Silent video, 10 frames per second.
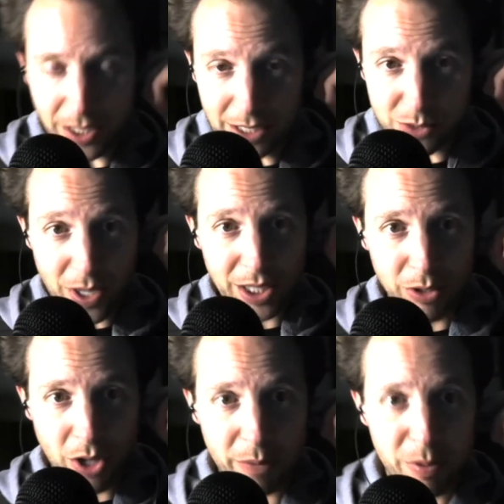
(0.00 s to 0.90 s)
And that's why I think
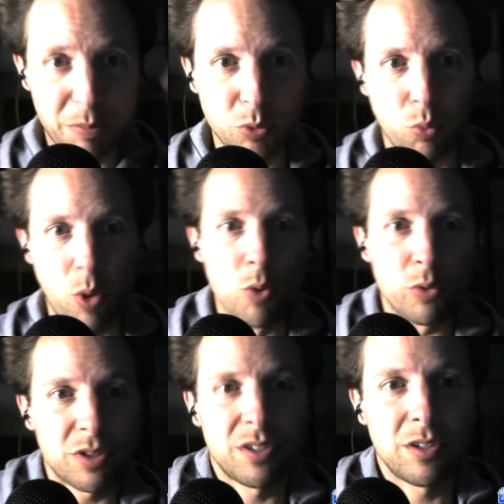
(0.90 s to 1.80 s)
a lot of people
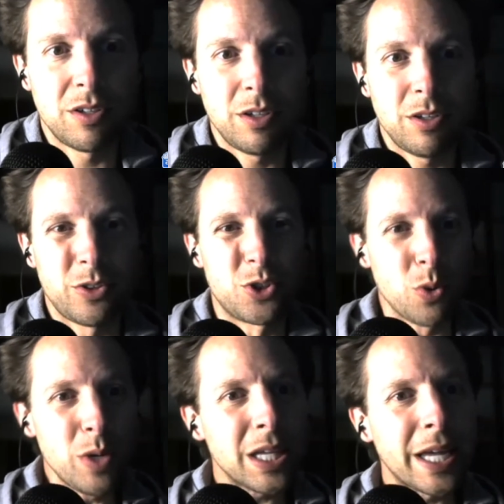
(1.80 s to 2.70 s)
won't do it.